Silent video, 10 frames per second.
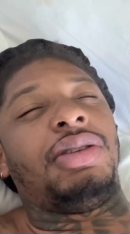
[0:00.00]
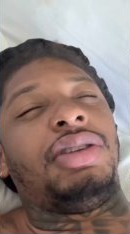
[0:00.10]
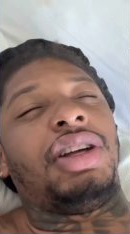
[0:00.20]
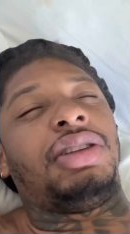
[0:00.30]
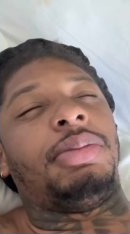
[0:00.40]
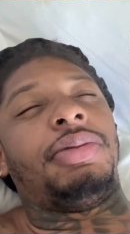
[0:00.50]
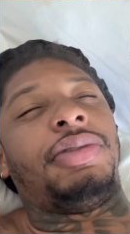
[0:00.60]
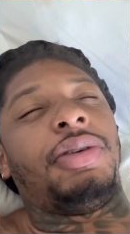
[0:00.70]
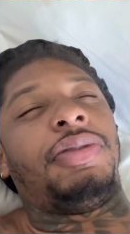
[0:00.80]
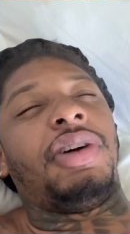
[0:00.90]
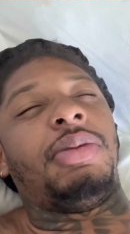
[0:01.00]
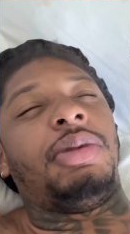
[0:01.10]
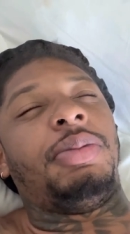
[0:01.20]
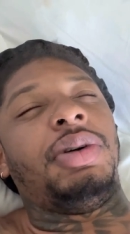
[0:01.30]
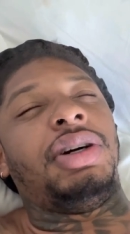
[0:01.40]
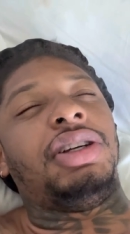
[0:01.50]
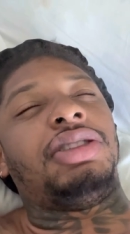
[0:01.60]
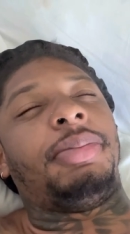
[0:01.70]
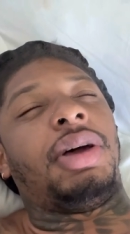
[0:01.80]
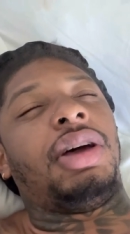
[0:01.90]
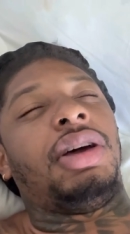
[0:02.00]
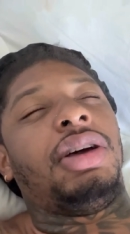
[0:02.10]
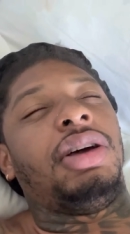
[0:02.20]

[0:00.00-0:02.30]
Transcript: Nothing Before Family Bullies, man.